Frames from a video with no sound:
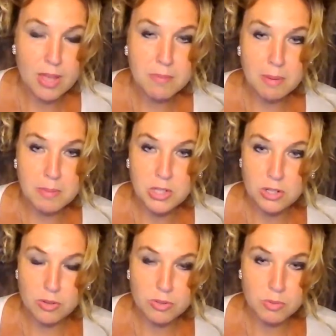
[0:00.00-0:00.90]
Maybe she
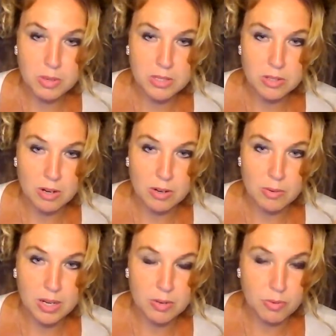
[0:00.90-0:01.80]
knows what sorrow
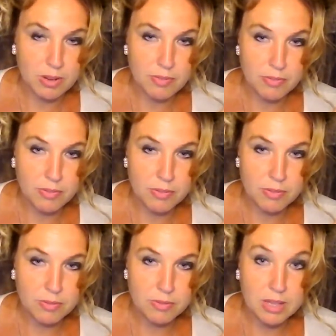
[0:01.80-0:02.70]
and grief
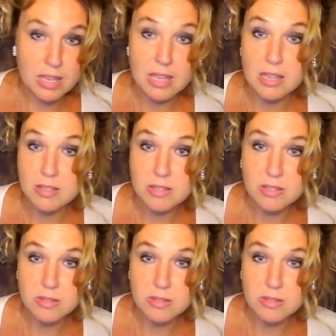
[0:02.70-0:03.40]
is.